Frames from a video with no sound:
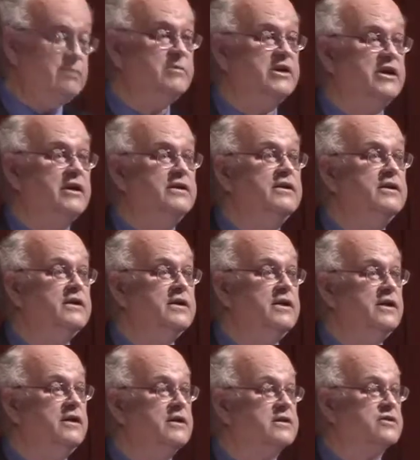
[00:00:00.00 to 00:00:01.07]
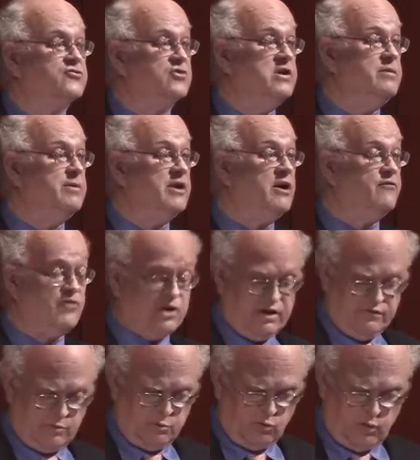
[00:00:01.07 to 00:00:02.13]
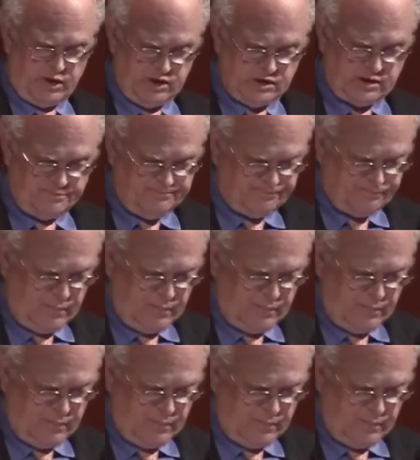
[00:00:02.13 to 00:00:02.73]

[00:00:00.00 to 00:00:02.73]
limited in extreme and unforgivable ways.